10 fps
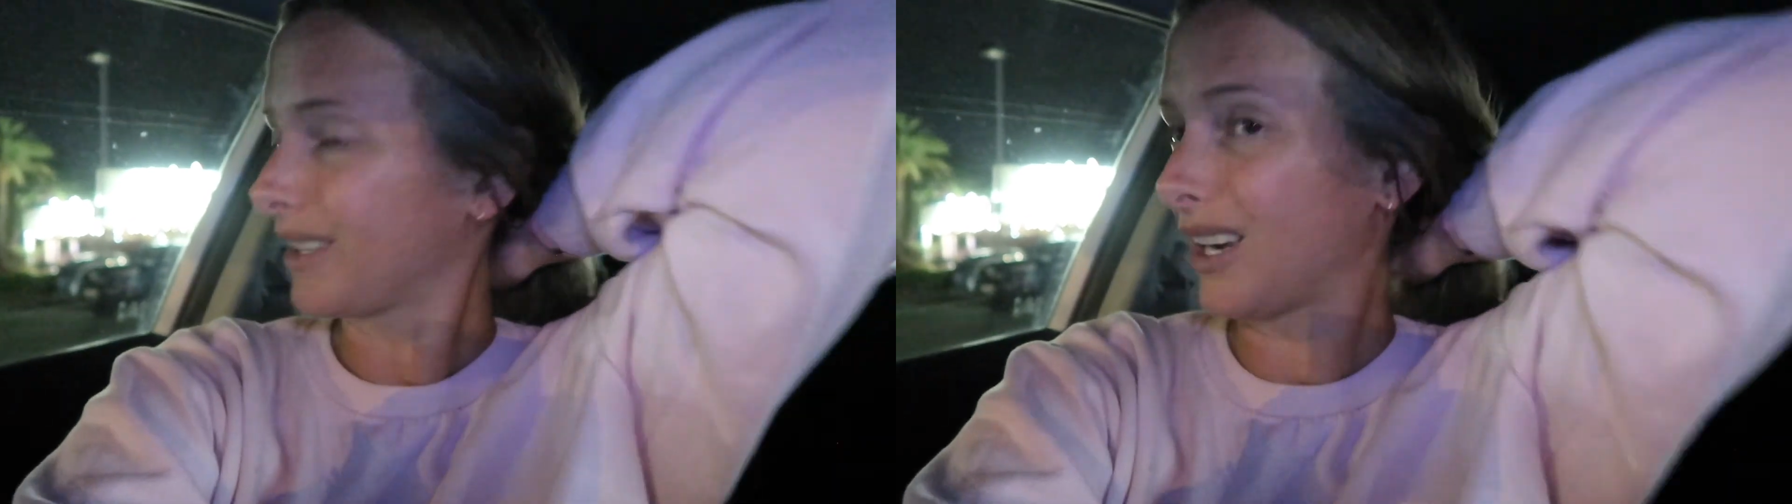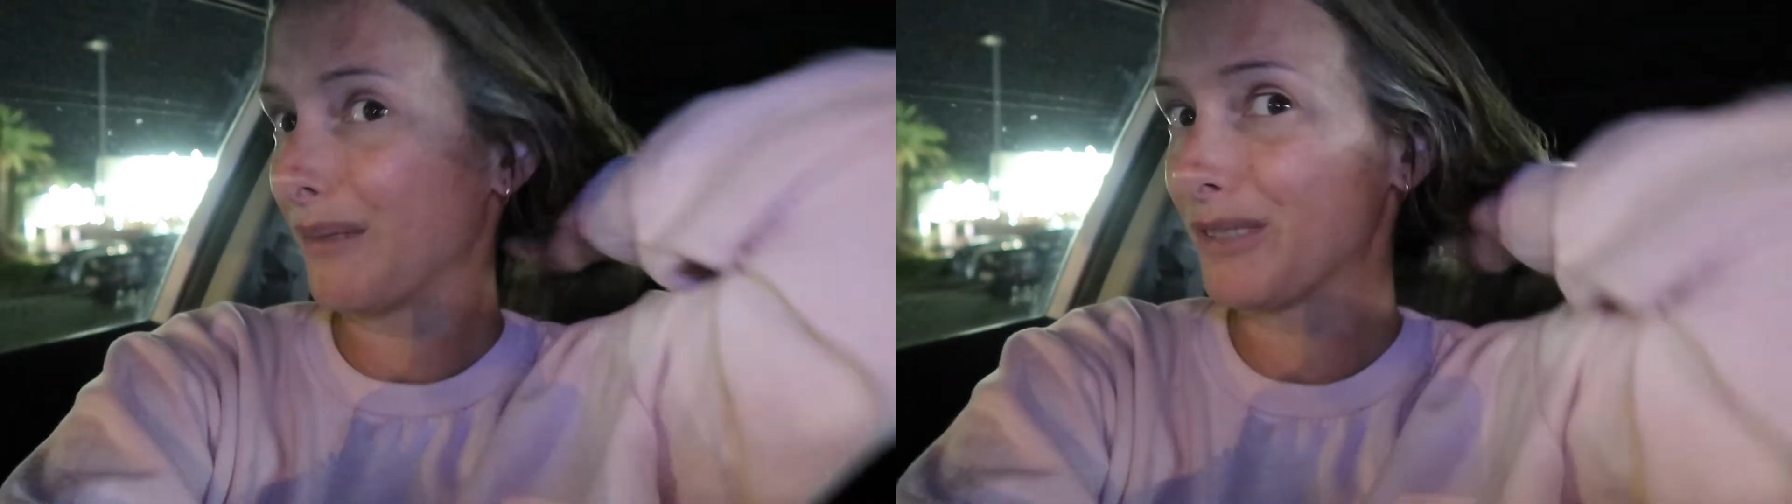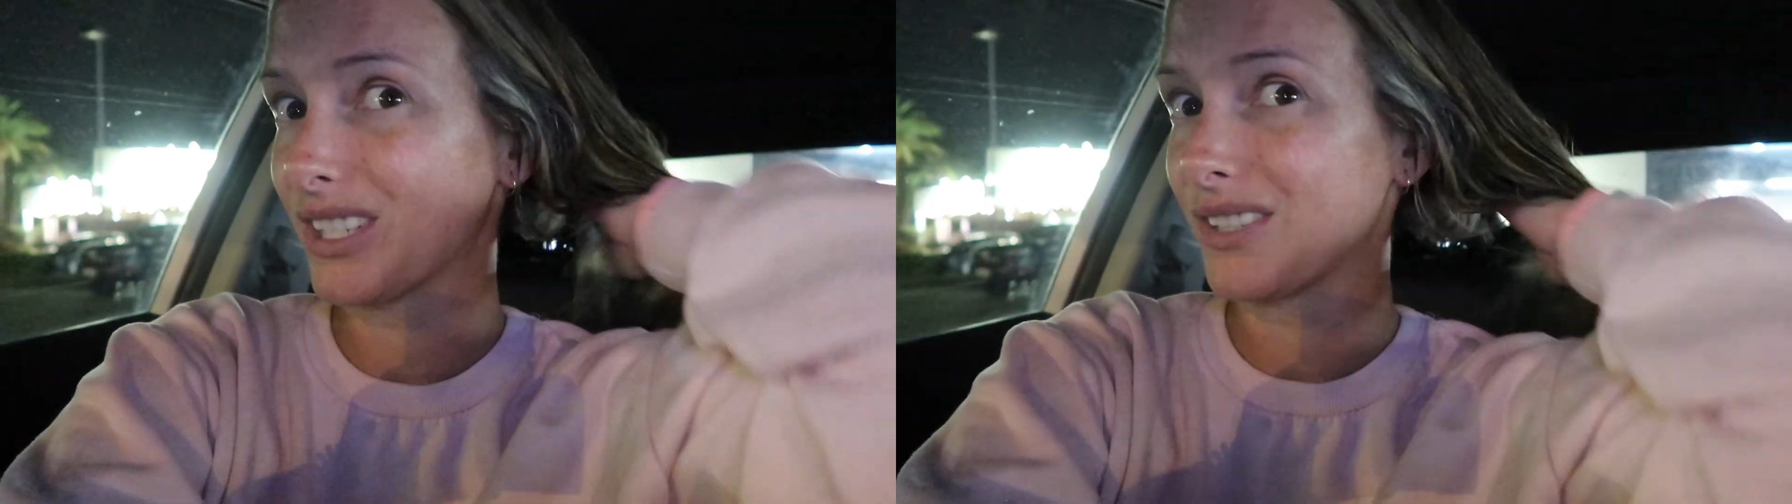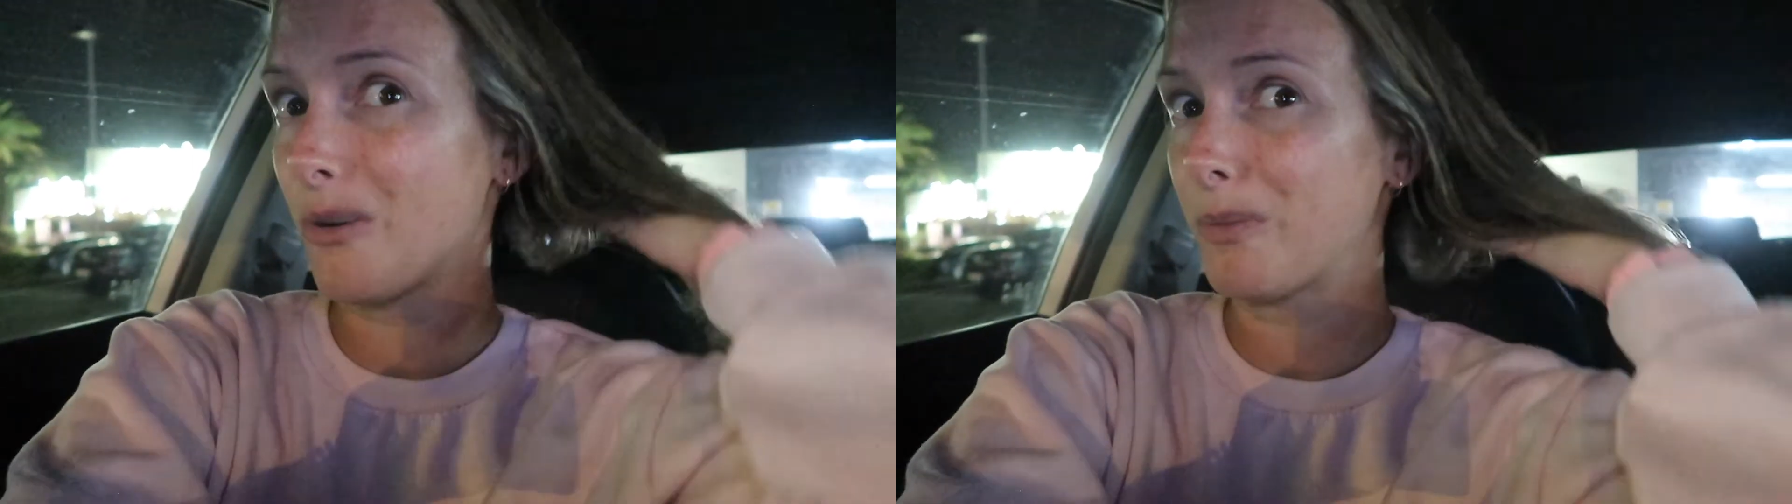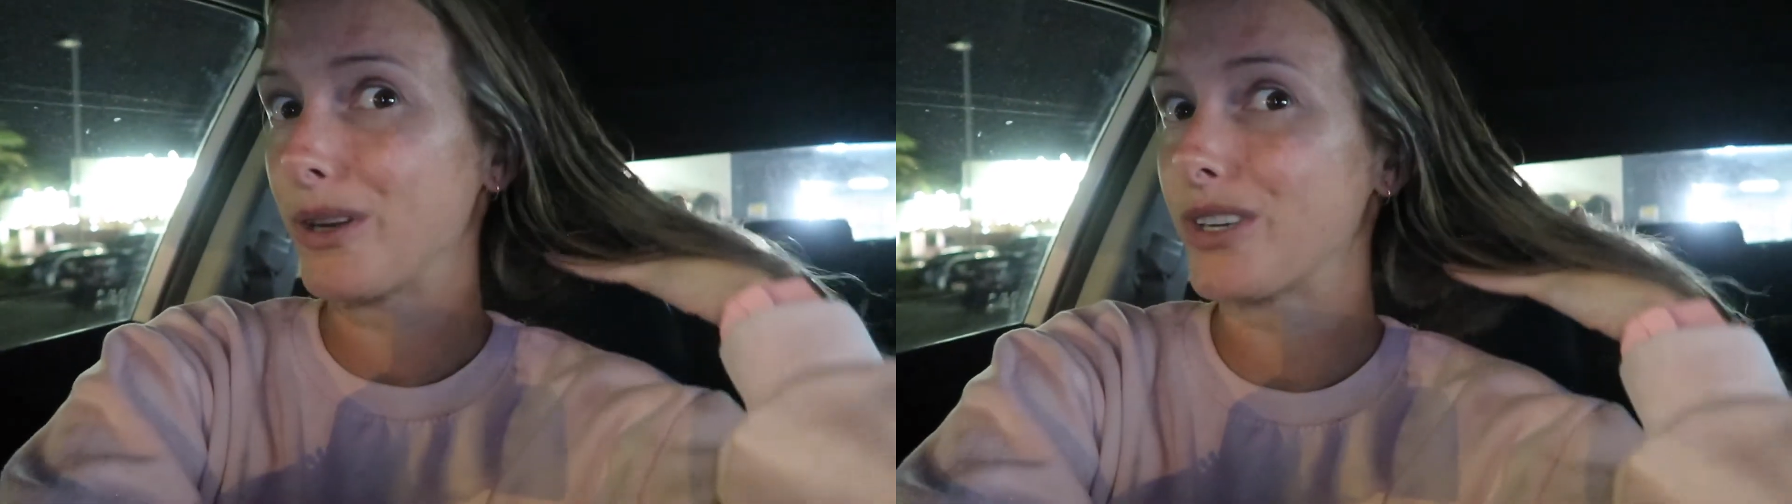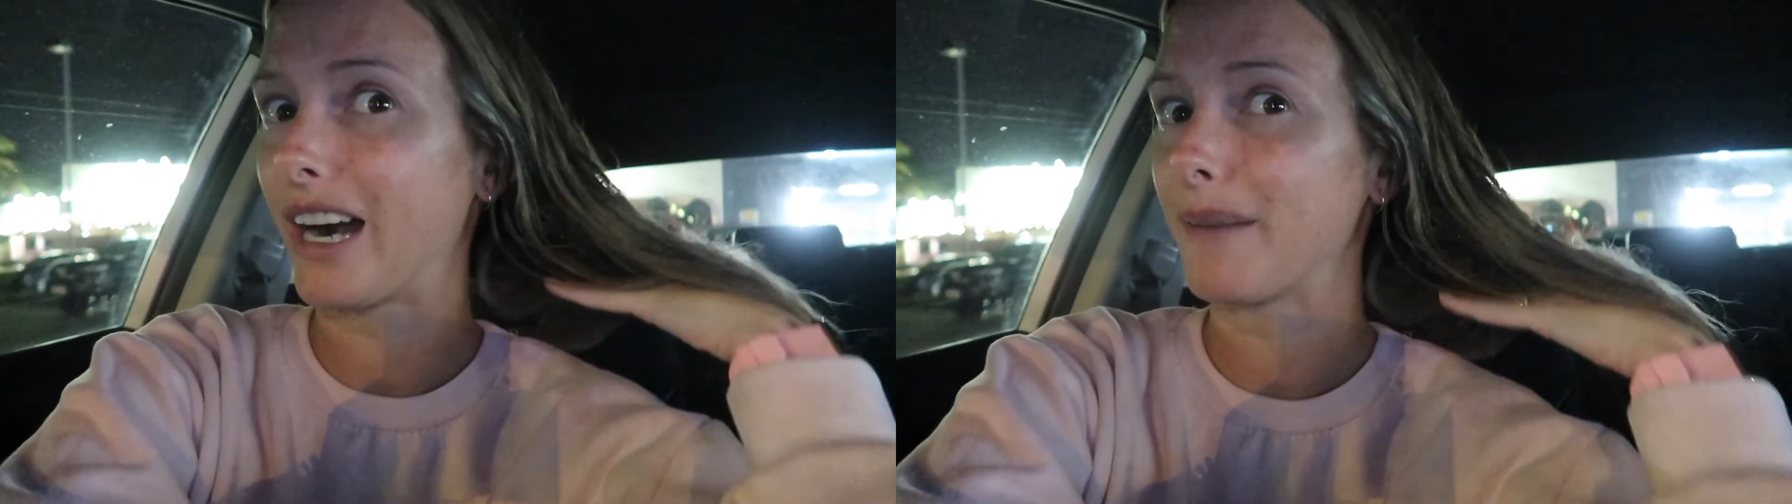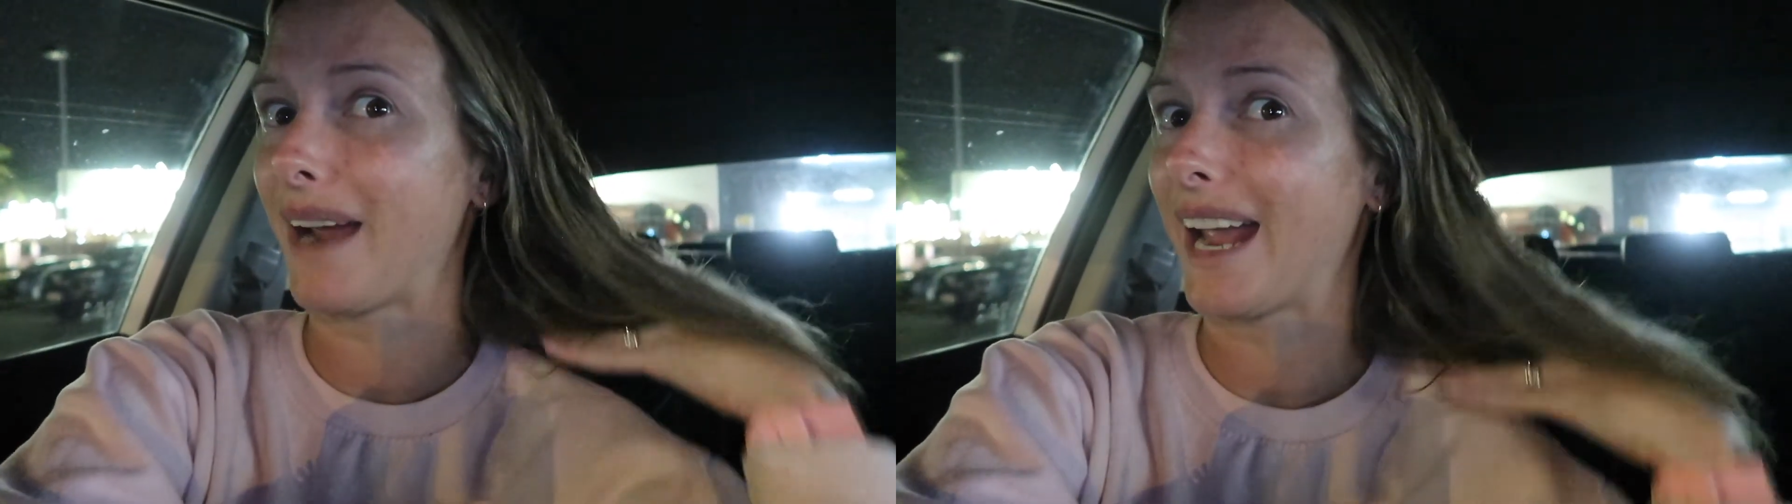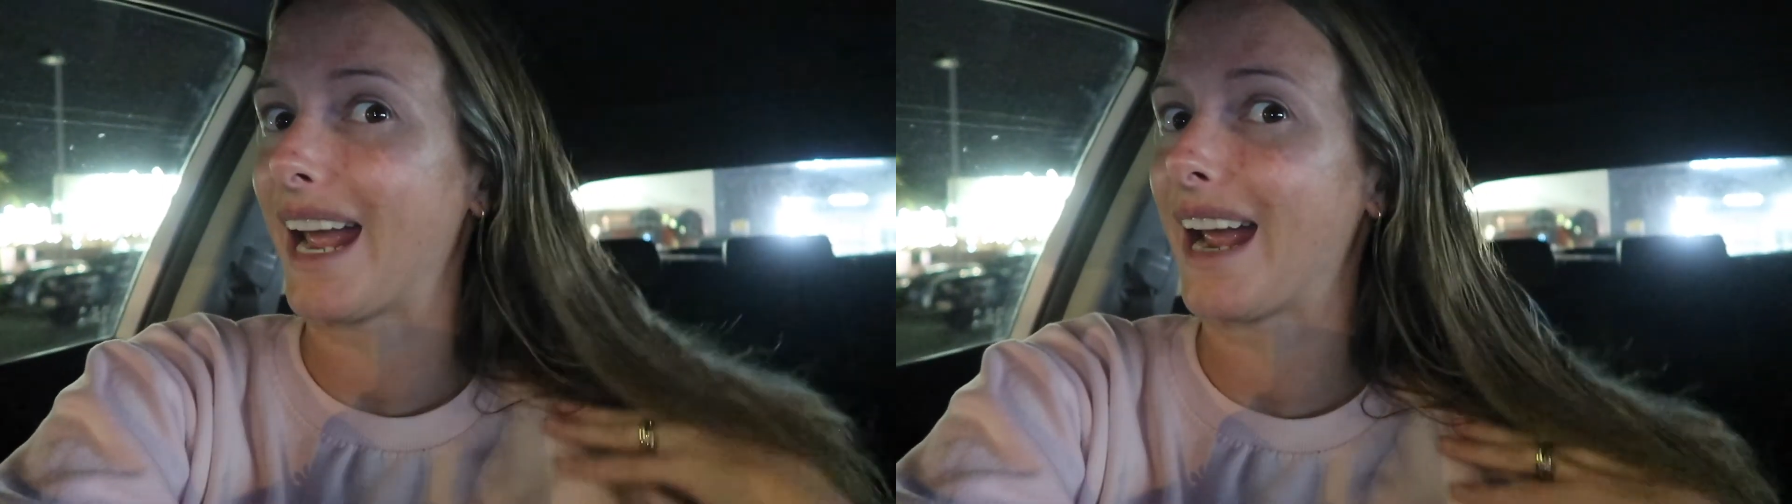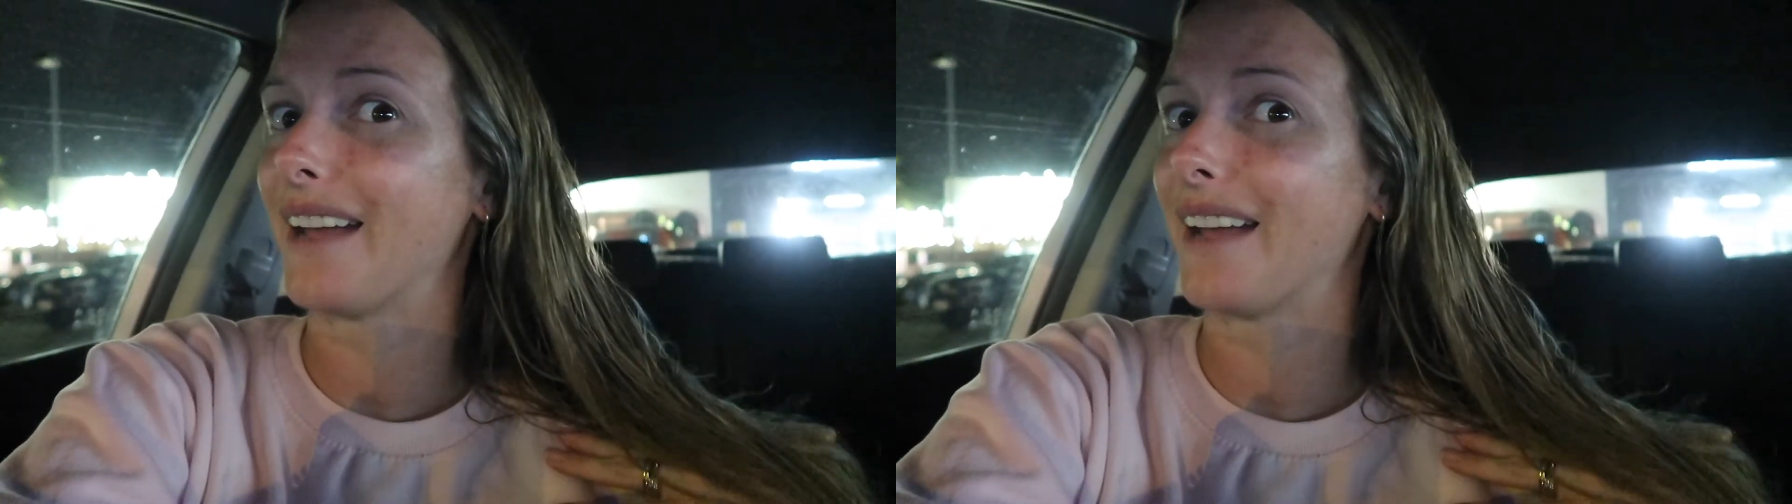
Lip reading: I'm just not blow drying my hair